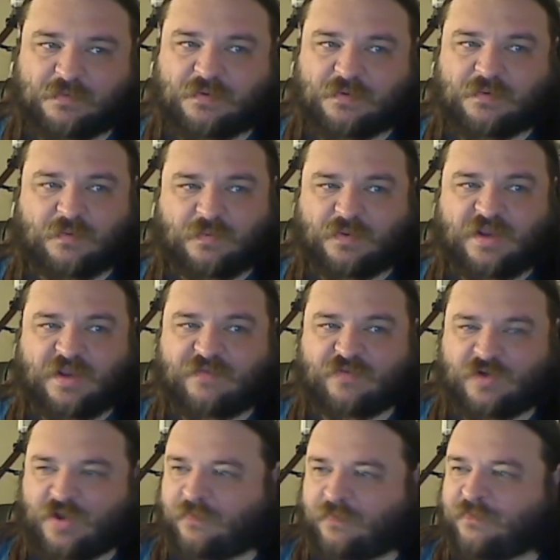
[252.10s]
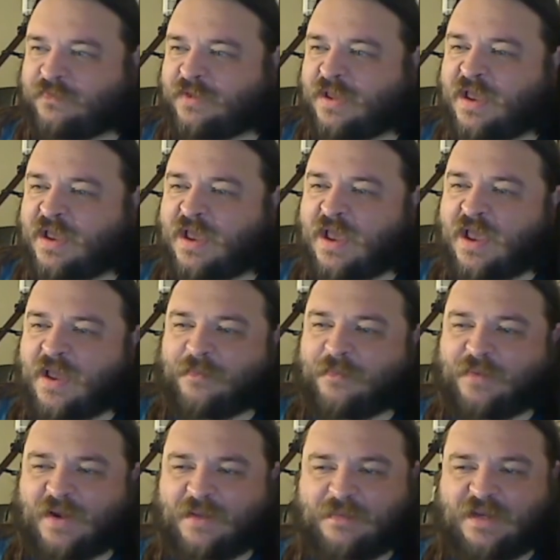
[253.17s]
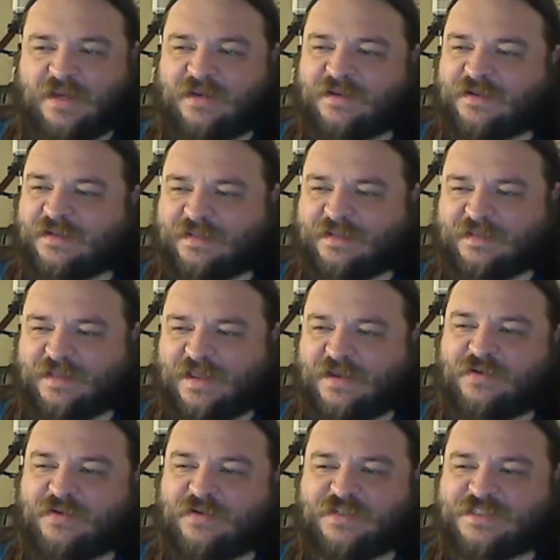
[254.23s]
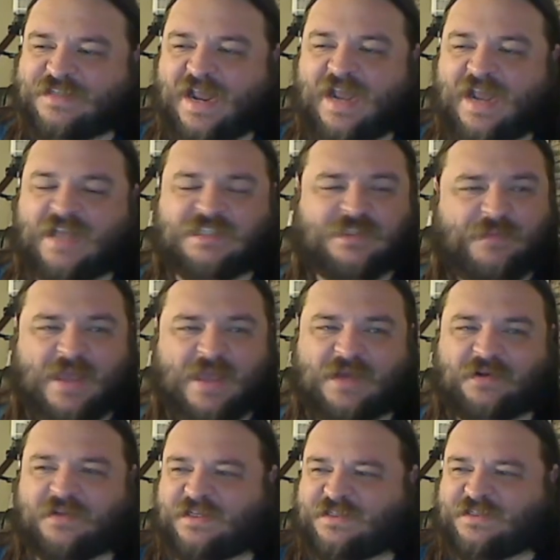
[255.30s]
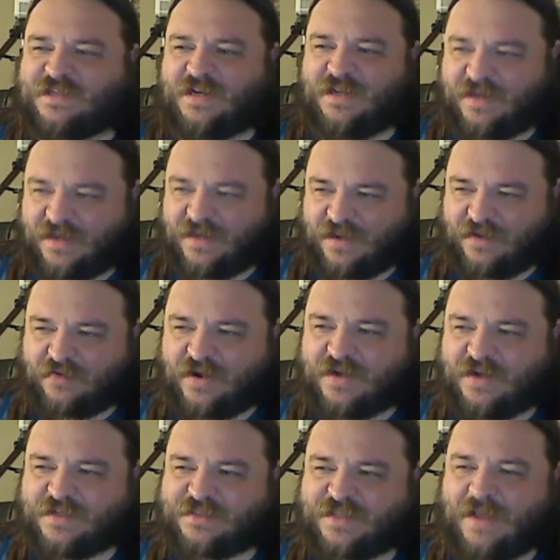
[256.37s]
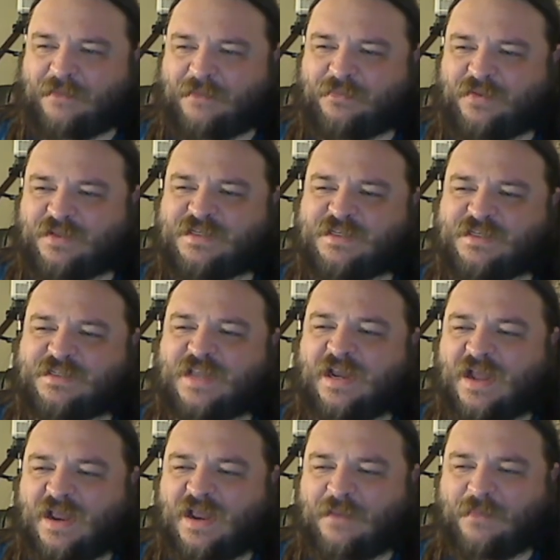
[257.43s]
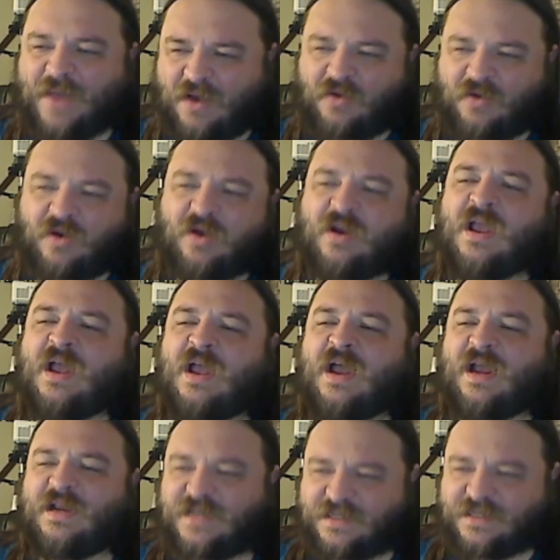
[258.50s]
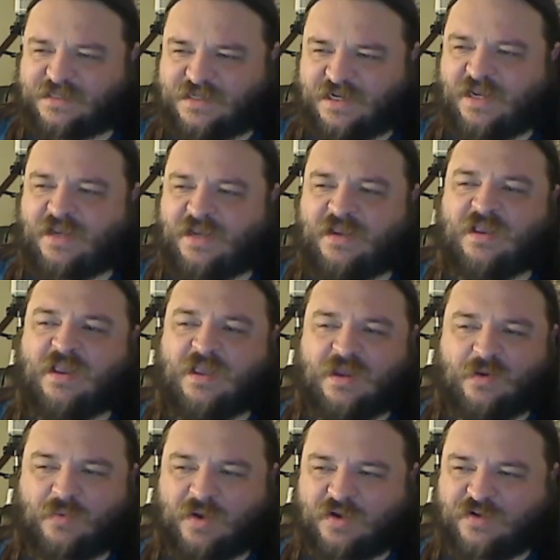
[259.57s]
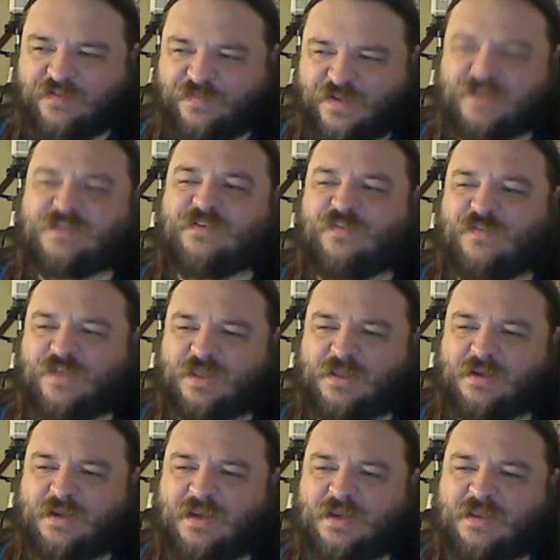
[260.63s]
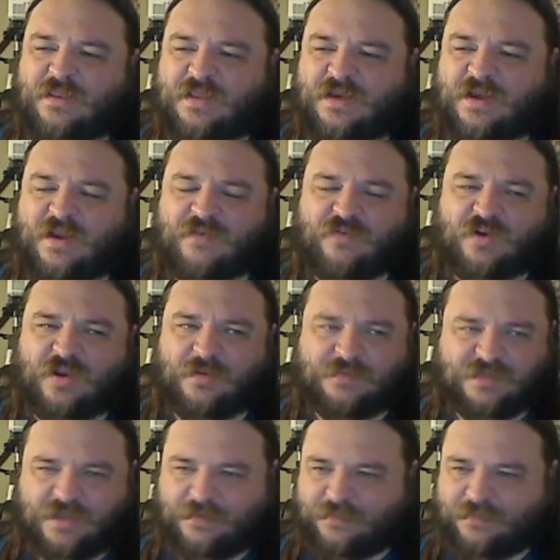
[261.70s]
We'll never know. But I mean, Lando just adds a battle destiny. How great is that? Plus he's got high power, high destiny, and a weird defensive ability that never comes up.